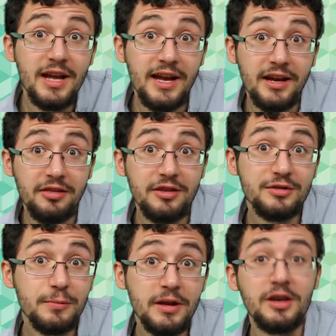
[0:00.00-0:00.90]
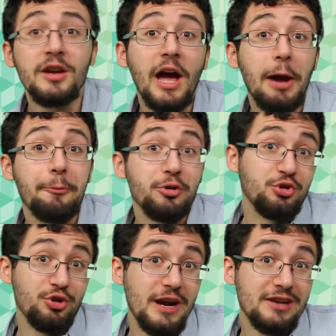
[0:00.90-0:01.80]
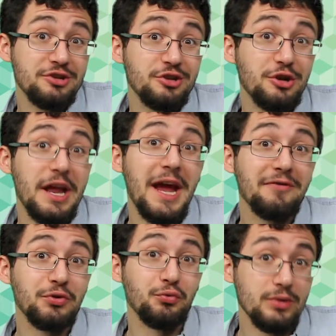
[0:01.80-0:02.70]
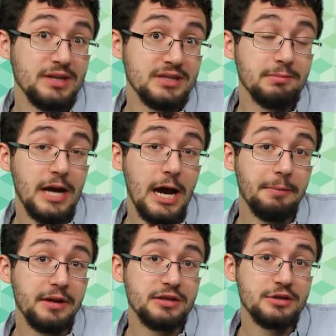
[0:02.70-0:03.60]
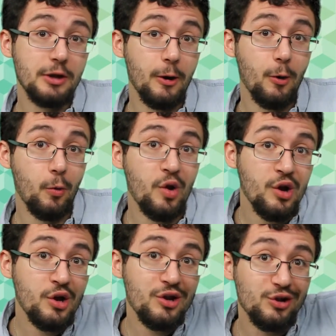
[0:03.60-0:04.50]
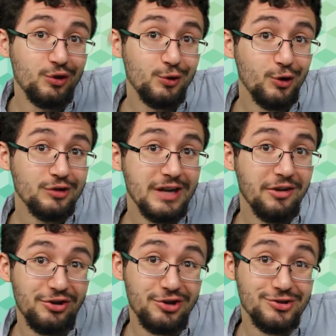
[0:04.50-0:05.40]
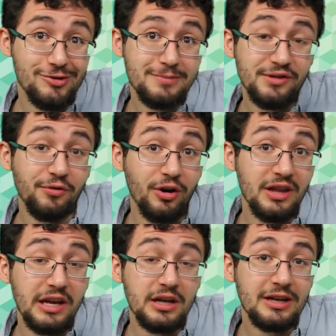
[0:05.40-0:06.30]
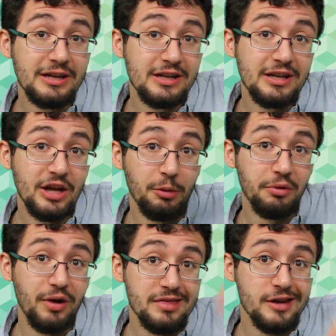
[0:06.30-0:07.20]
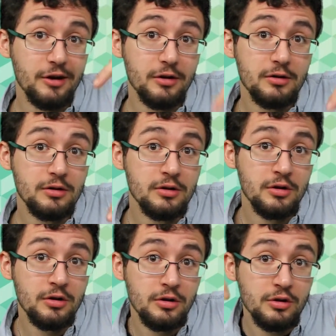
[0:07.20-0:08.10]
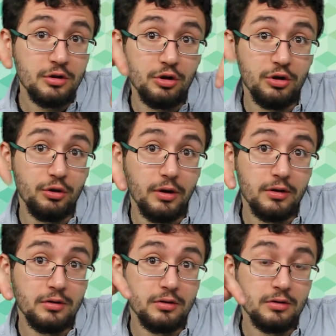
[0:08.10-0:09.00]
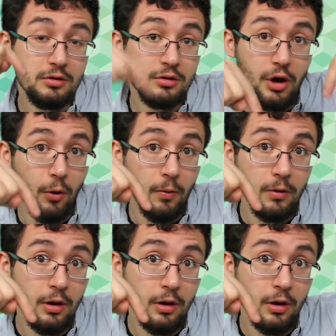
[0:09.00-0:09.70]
hey, this week, you're actually going to have to read some comics, so look down in the description for a link. It'll be right there. You can do it. Go.